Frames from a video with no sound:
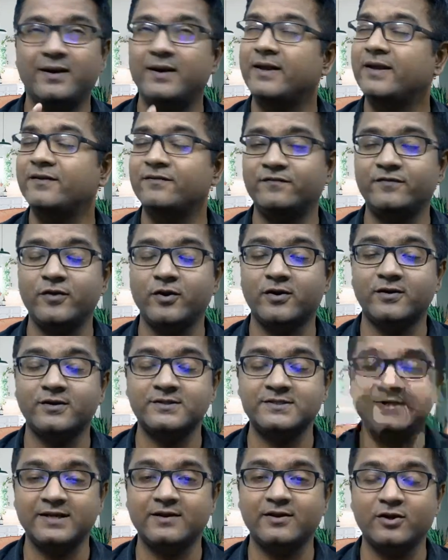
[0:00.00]
if your
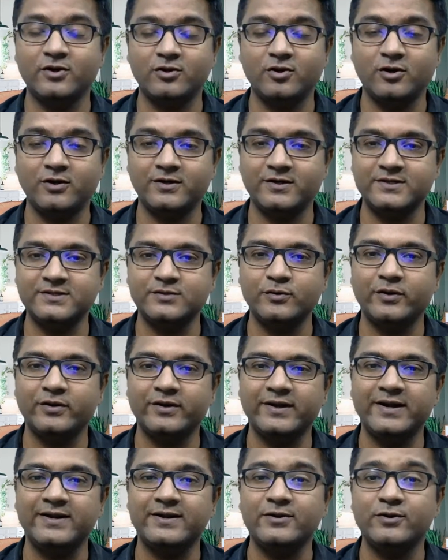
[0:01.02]
son or daughter is going to
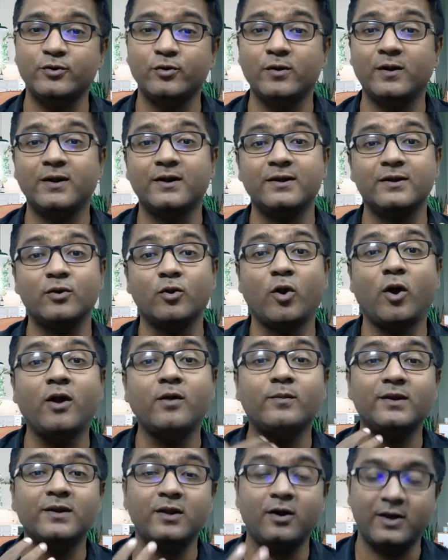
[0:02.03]
get into a
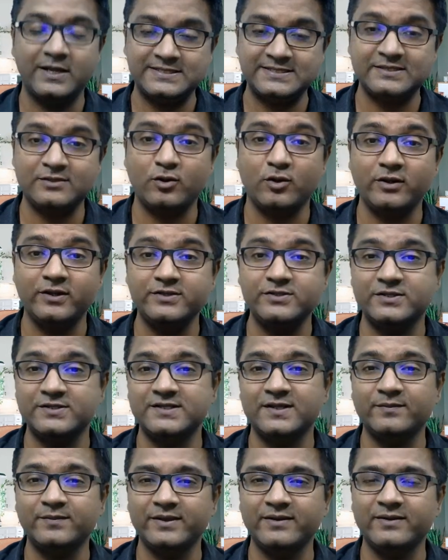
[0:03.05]
normal arts college or
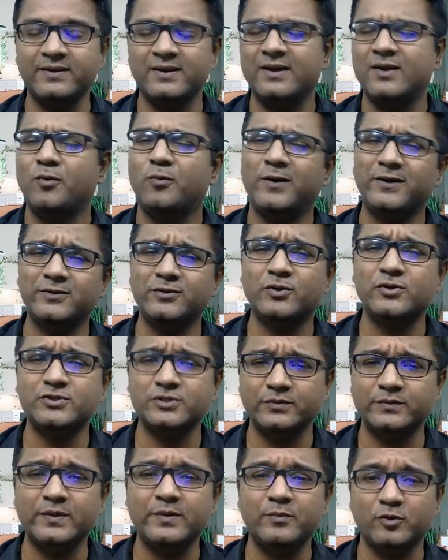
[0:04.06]
something, 1 crore
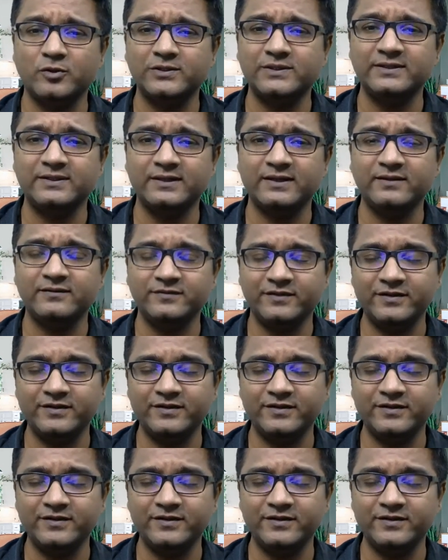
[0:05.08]
should be more than enough.